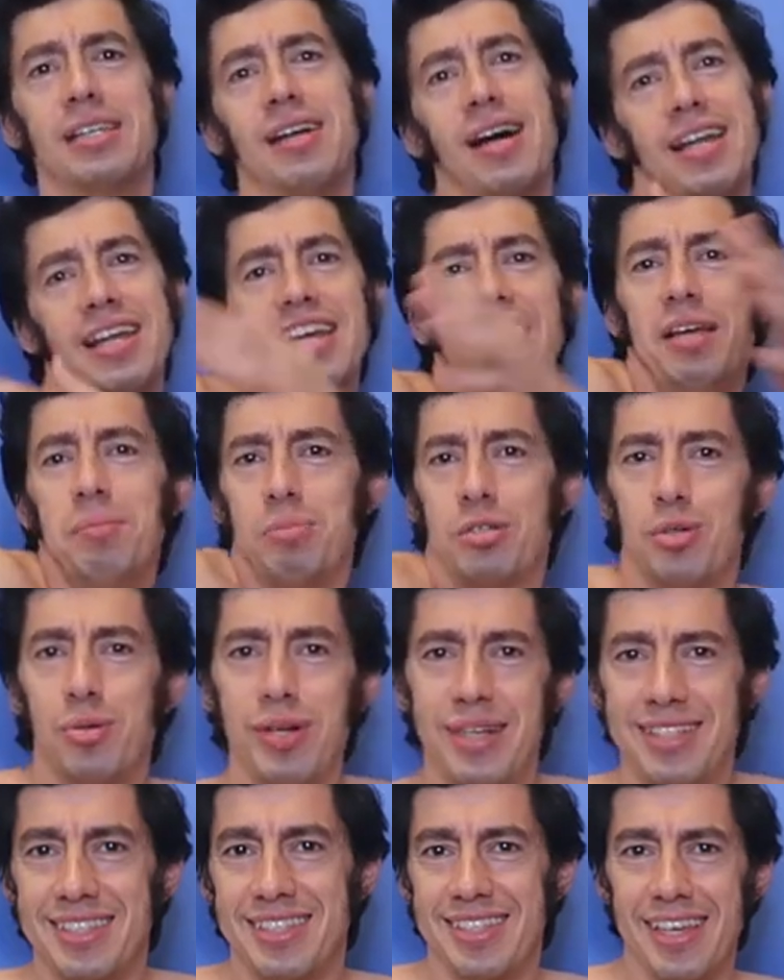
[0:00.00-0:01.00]
a lot of in
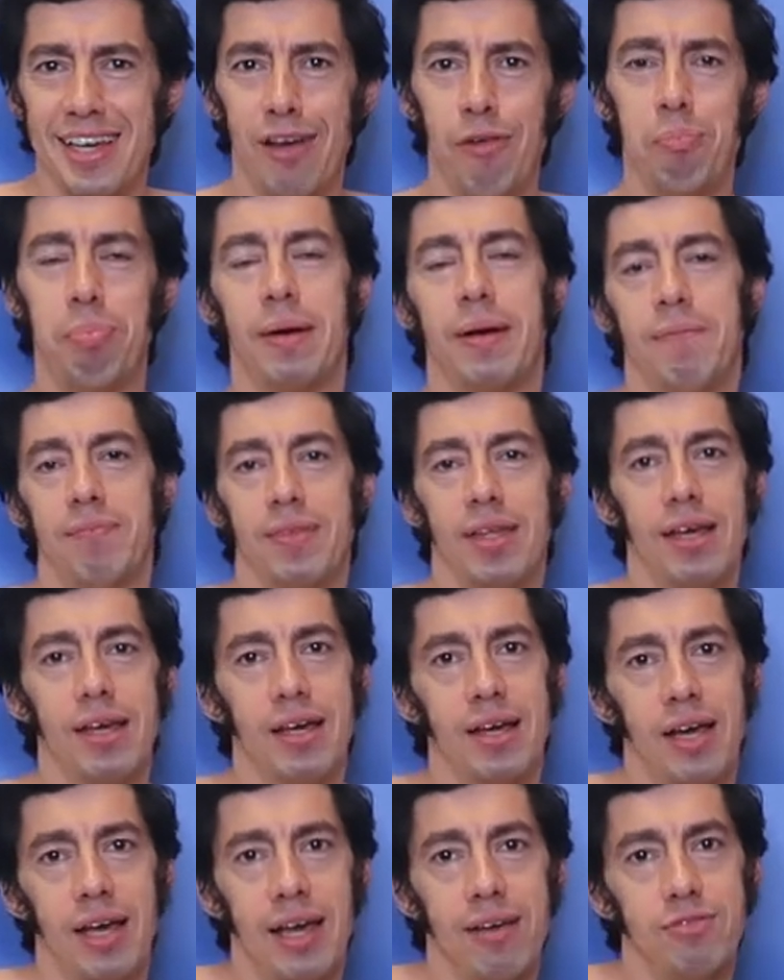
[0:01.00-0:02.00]
between stuff, but
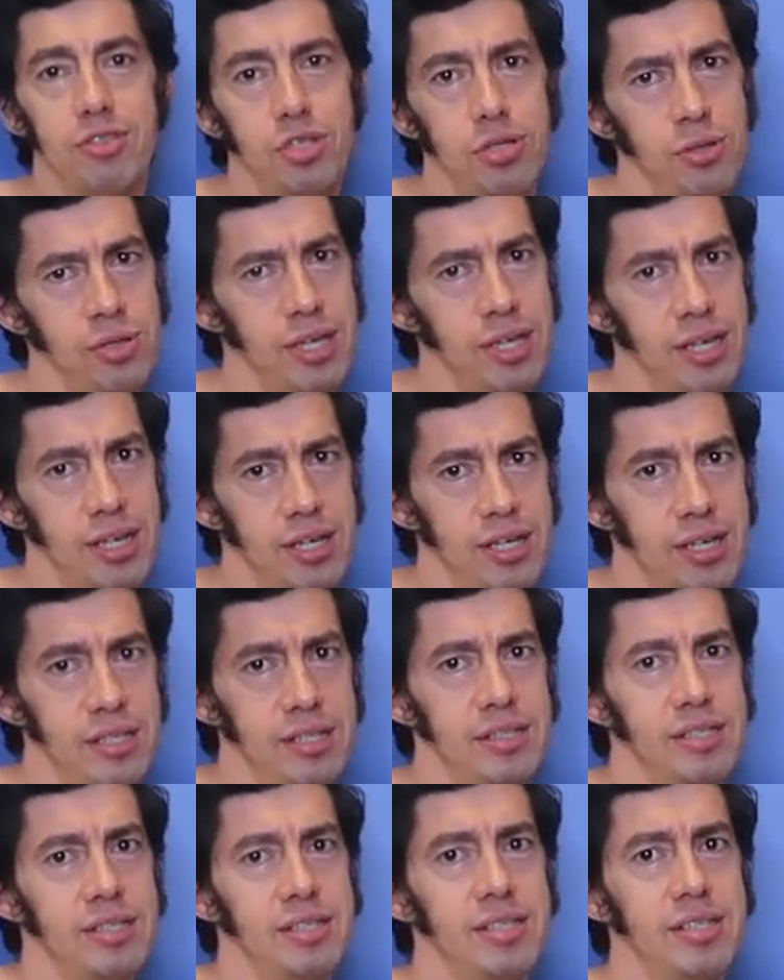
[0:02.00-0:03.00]
I have two
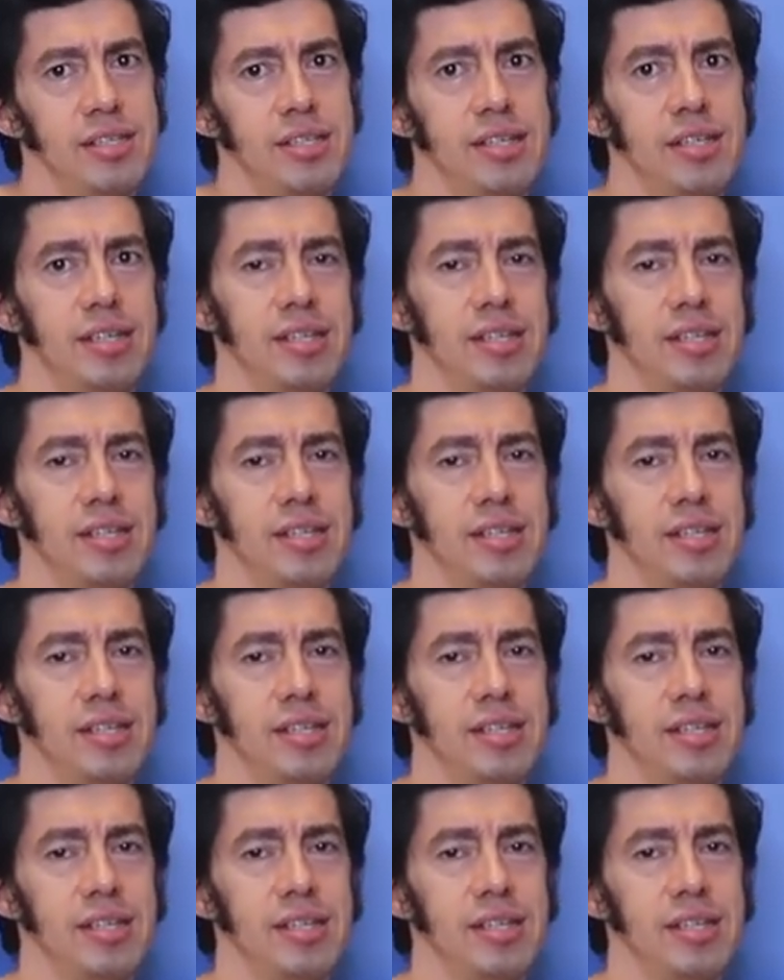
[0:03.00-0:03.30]
kids